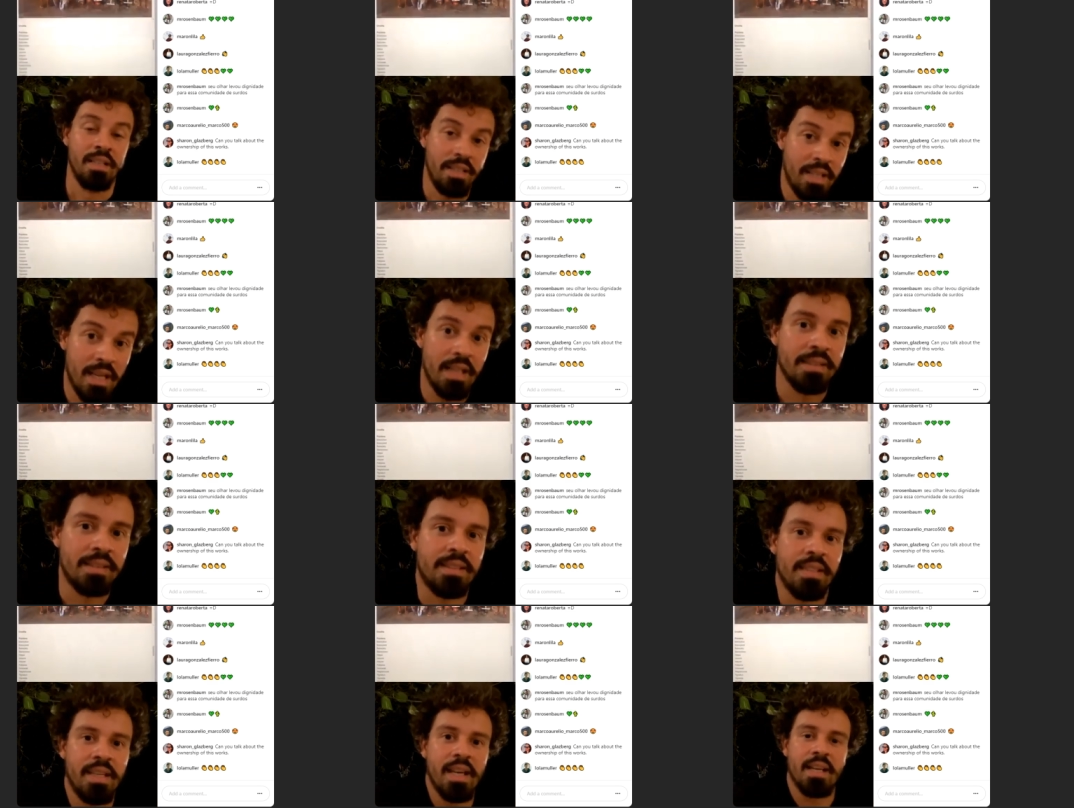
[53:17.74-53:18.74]

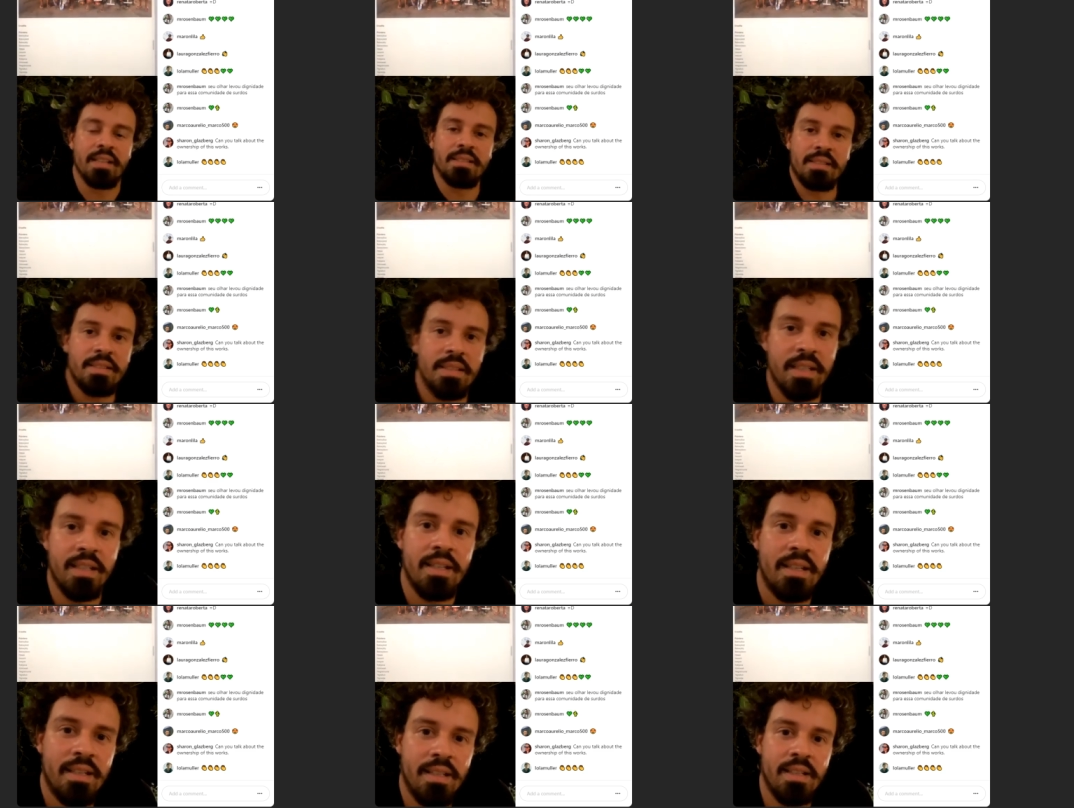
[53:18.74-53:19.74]
Yes, yes.
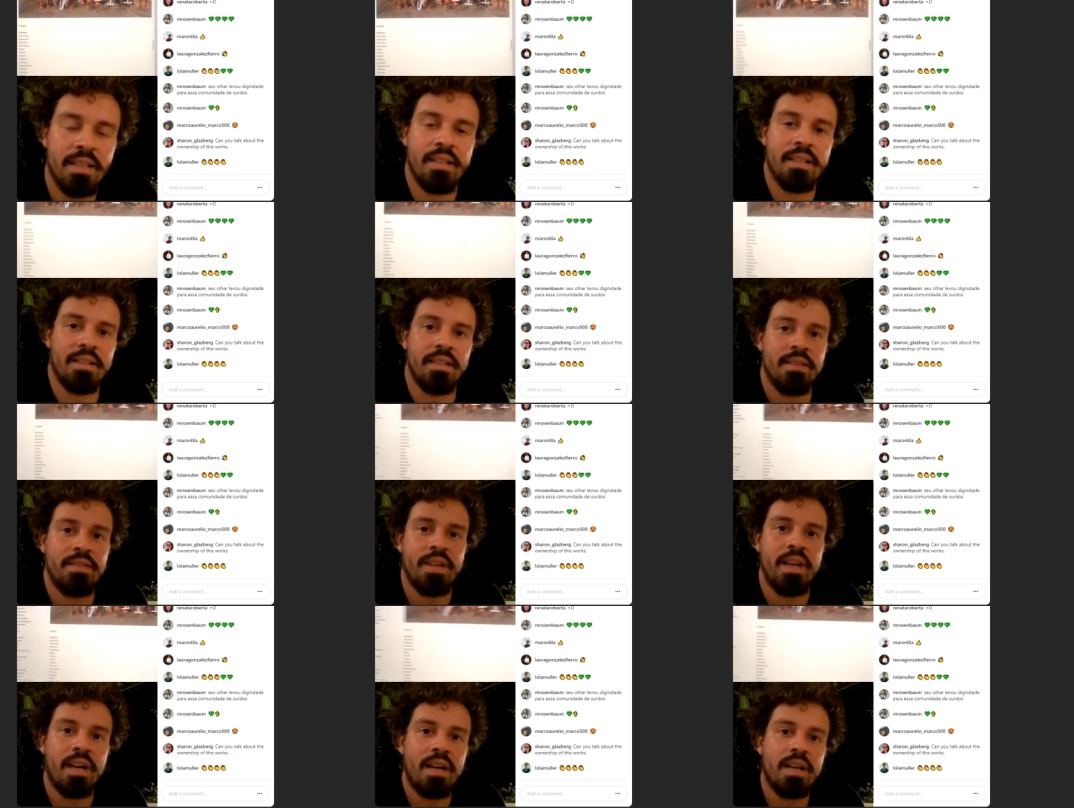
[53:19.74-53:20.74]
Mm-hmm.
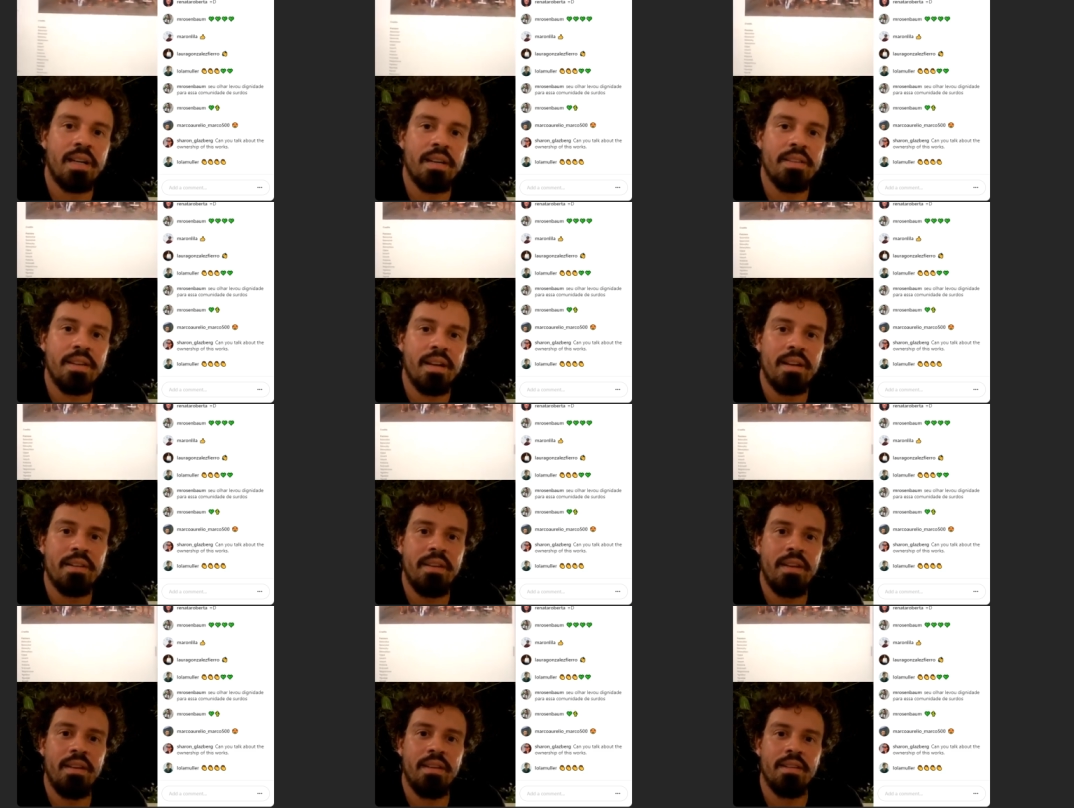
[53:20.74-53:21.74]
They are
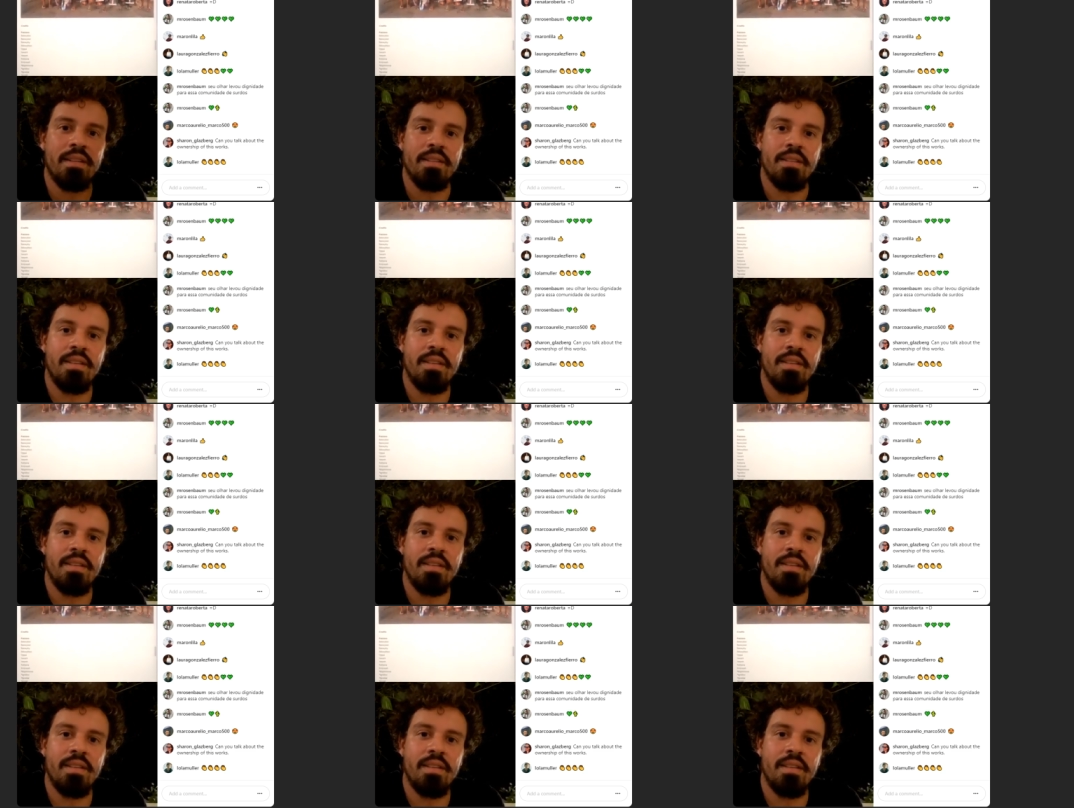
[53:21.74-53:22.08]
the